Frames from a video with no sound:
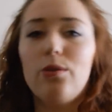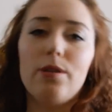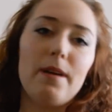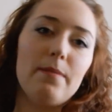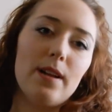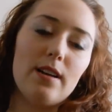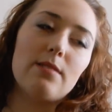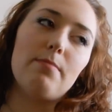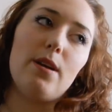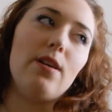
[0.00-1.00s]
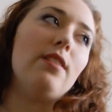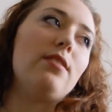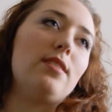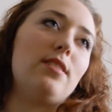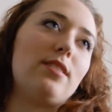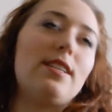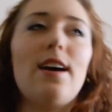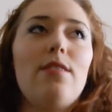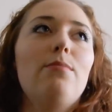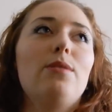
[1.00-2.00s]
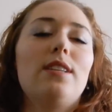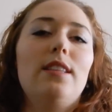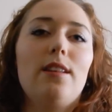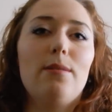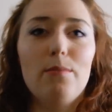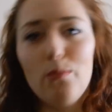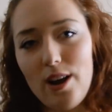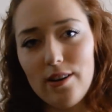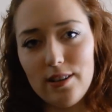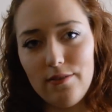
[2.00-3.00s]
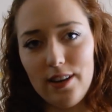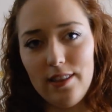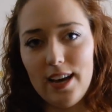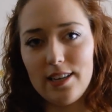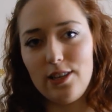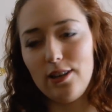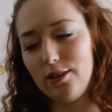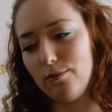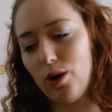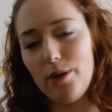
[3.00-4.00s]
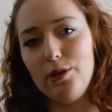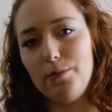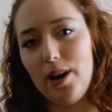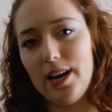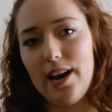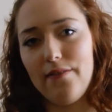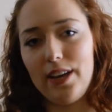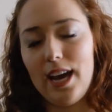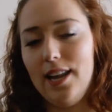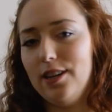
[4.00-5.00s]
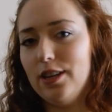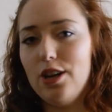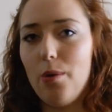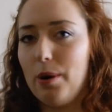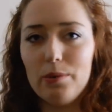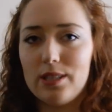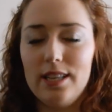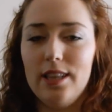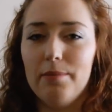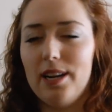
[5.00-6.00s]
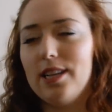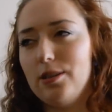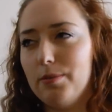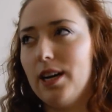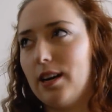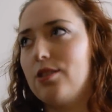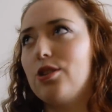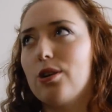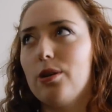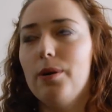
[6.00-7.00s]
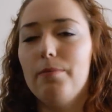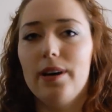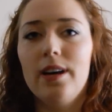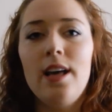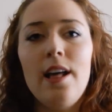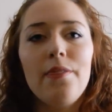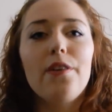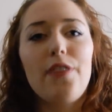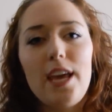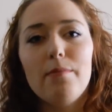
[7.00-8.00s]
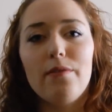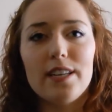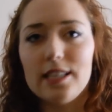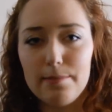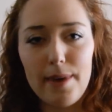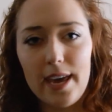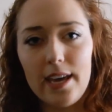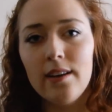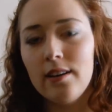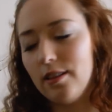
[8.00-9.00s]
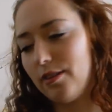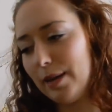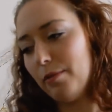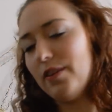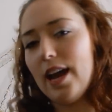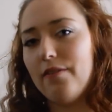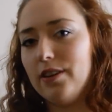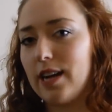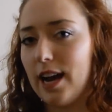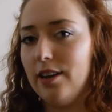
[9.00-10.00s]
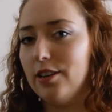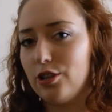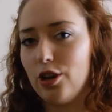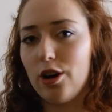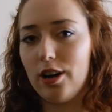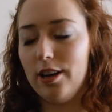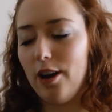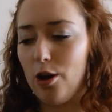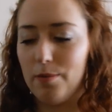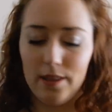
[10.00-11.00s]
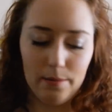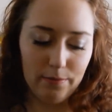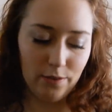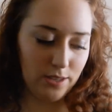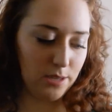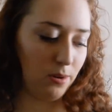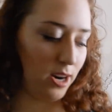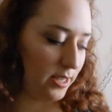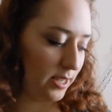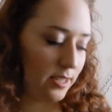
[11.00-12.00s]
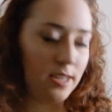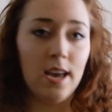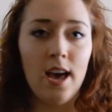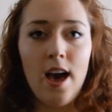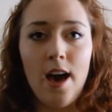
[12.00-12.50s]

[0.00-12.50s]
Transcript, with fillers: All the people asking me to just tell them what's in them. Where is the fun in that? Why would you buy an advent calendar knowing what's in them, unless you buy like a chocolate one? But the theme of it is me. The theme of an advent calendar is chocolate. Open them for the surprises.